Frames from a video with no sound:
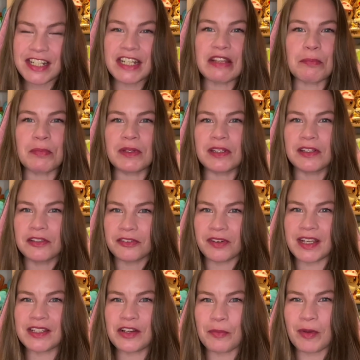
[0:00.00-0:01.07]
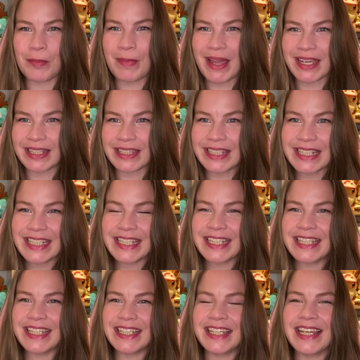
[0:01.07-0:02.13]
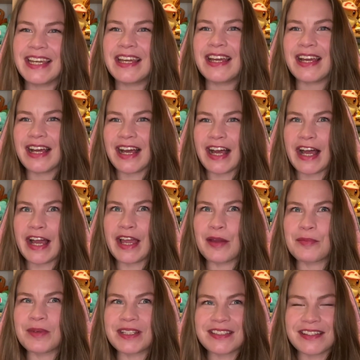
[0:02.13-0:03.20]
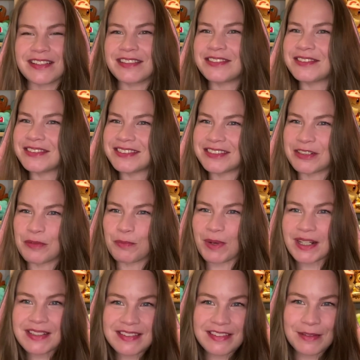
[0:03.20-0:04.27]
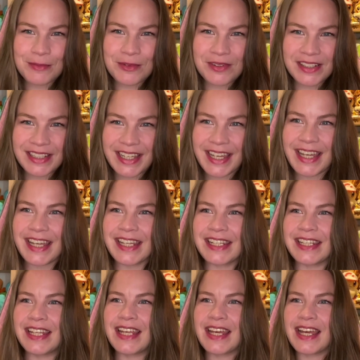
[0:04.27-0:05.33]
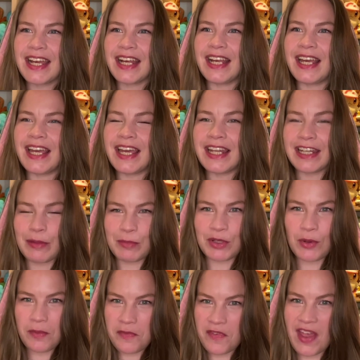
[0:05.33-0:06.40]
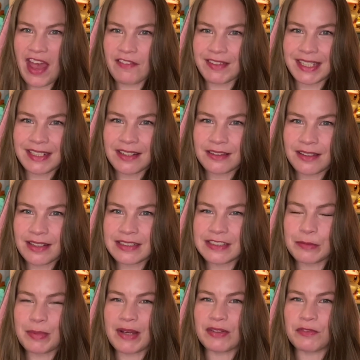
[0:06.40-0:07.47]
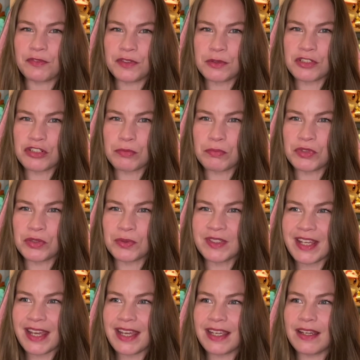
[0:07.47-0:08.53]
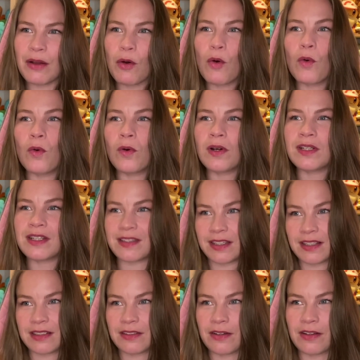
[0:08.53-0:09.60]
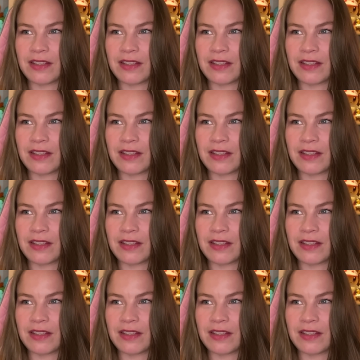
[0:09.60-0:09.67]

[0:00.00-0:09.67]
It's been great coming back at League. I'm excited to start practicing more again. And let me know if you have any thoughts about the Fusion Mew deck or the Tinkaton